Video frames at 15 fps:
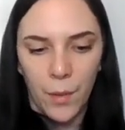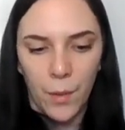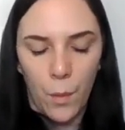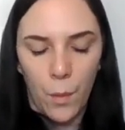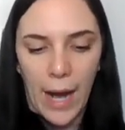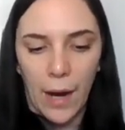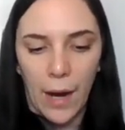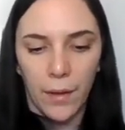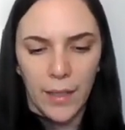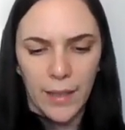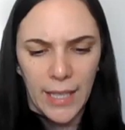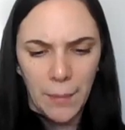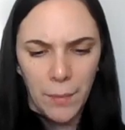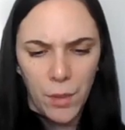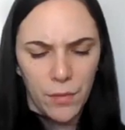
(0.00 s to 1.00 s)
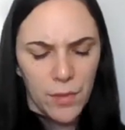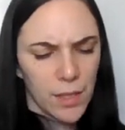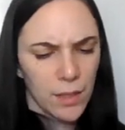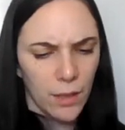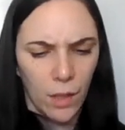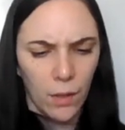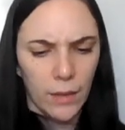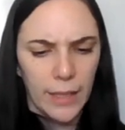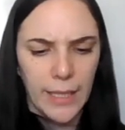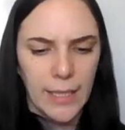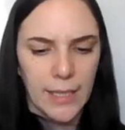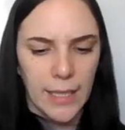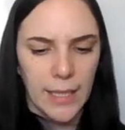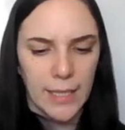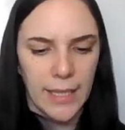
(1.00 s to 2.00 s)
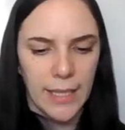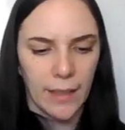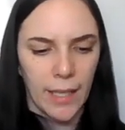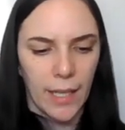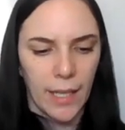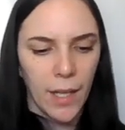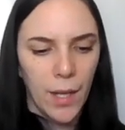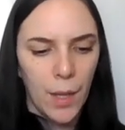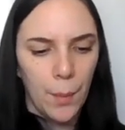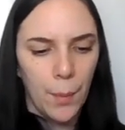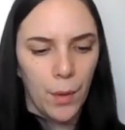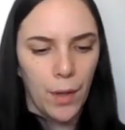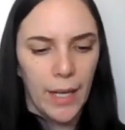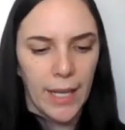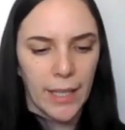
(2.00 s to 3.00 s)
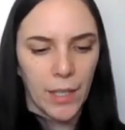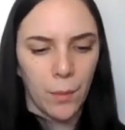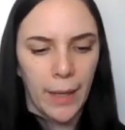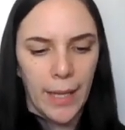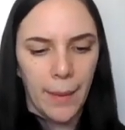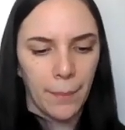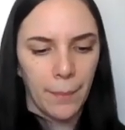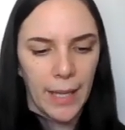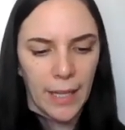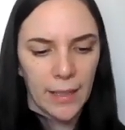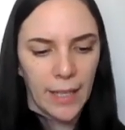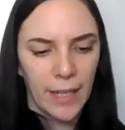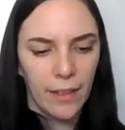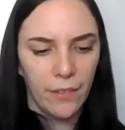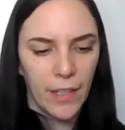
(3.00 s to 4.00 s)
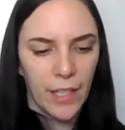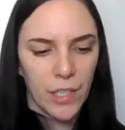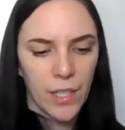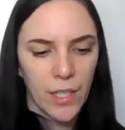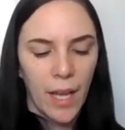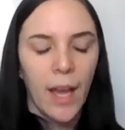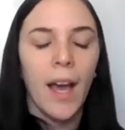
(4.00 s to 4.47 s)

"Wow, they move slowly," says Stanley, pointing at the white and black lionfish.